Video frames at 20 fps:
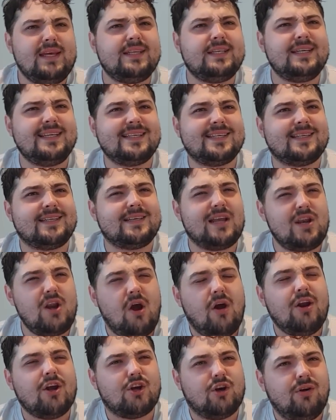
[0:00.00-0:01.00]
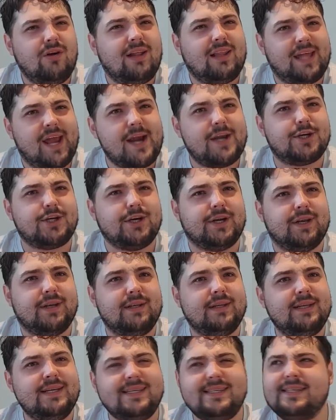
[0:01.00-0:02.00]
is not a good election.
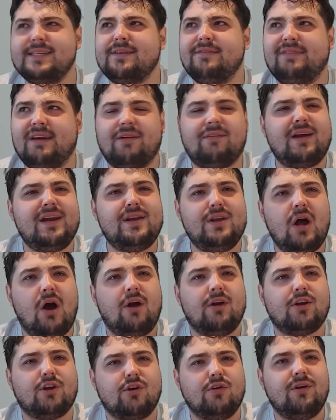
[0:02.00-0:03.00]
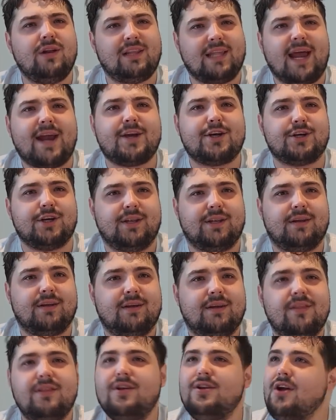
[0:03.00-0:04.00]
This is a very not good election.
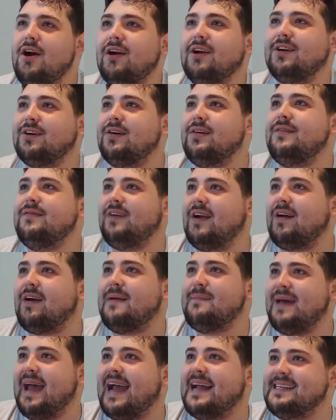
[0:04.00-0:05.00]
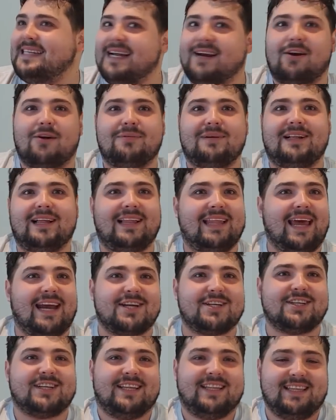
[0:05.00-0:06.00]
The not good, very bad, terrible
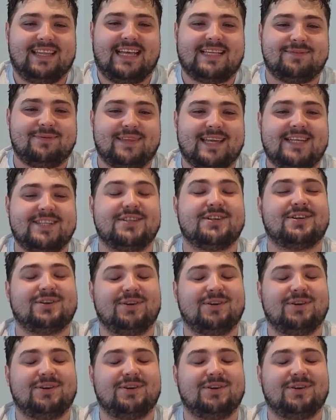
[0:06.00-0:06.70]
election. That's what they should